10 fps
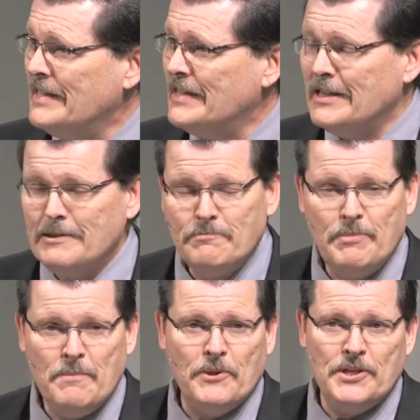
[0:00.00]
uh,
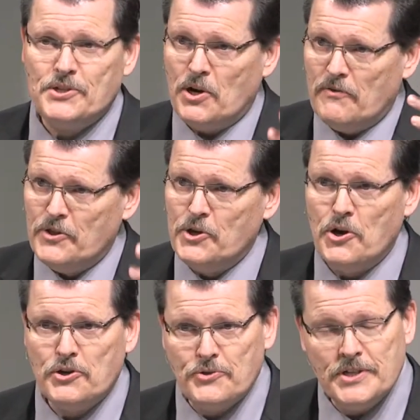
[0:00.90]
people that serve in the
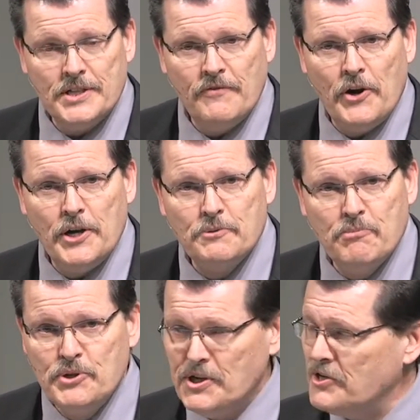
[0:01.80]
nurseries, the various
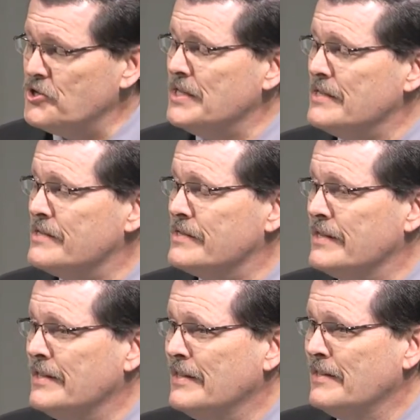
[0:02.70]
positions,
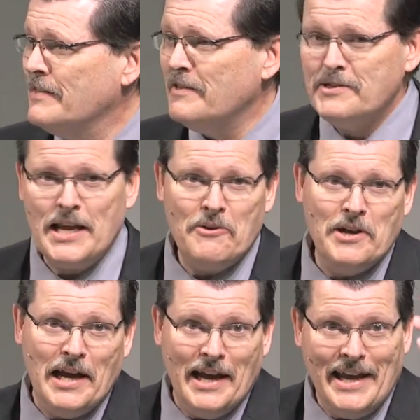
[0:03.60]
the
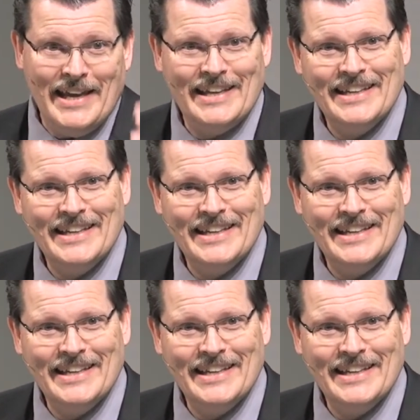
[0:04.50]
sound guy,